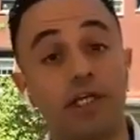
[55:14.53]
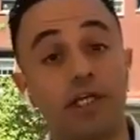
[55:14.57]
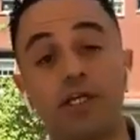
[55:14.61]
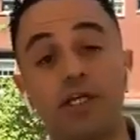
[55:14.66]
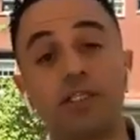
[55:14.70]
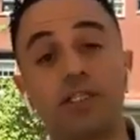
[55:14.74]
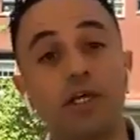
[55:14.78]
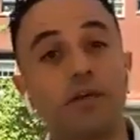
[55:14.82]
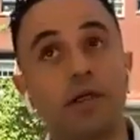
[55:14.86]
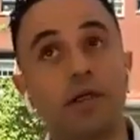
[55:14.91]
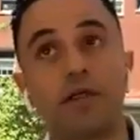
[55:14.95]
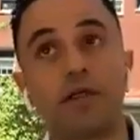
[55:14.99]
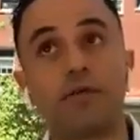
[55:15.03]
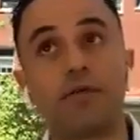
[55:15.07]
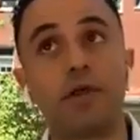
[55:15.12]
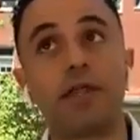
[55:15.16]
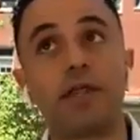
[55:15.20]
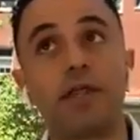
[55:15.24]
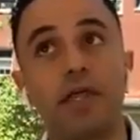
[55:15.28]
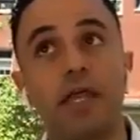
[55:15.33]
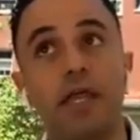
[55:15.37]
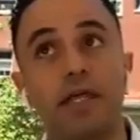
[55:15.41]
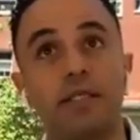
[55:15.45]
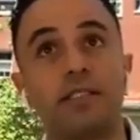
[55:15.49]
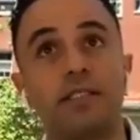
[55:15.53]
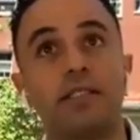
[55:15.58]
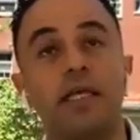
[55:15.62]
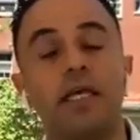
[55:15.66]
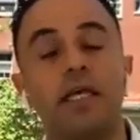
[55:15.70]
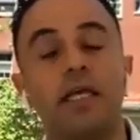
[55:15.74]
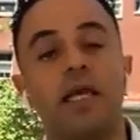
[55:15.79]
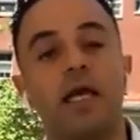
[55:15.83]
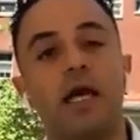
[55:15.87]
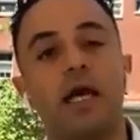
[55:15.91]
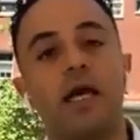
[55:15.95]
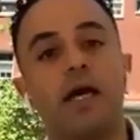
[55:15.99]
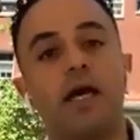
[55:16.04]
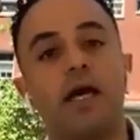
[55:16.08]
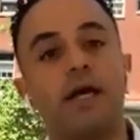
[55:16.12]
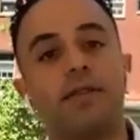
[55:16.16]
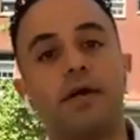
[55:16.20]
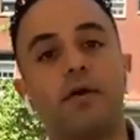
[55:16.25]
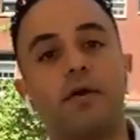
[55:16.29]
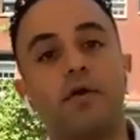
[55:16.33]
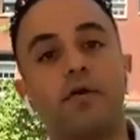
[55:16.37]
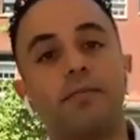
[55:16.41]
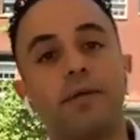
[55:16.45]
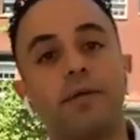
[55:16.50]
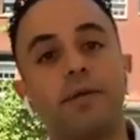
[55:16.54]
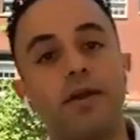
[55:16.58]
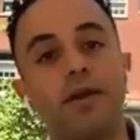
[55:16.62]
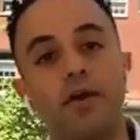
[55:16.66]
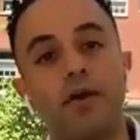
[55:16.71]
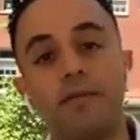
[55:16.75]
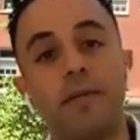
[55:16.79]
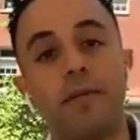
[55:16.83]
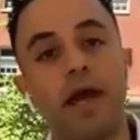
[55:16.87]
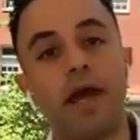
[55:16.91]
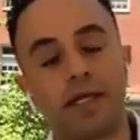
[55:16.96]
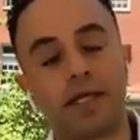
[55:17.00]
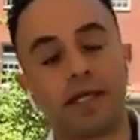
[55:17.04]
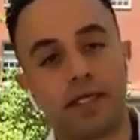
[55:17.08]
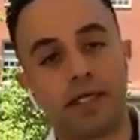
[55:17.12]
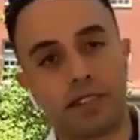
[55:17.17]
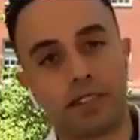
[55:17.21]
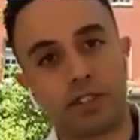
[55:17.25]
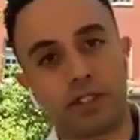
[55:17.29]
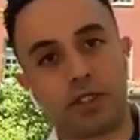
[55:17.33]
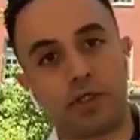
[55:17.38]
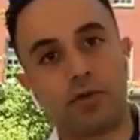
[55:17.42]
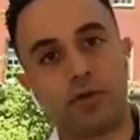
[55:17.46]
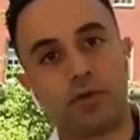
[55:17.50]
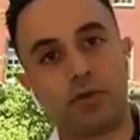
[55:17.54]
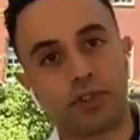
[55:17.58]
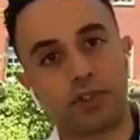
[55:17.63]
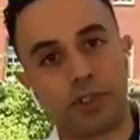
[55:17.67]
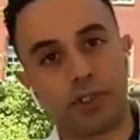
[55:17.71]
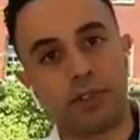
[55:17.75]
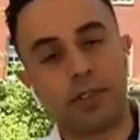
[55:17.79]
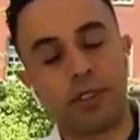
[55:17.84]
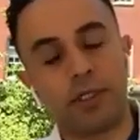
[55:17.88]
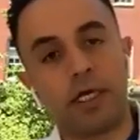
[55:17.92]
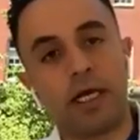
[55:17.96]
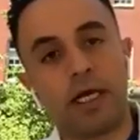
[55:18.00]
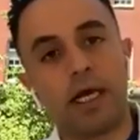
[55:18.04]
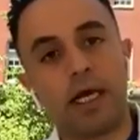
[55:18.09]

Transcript: These are the three things that will be an automatic exclusion.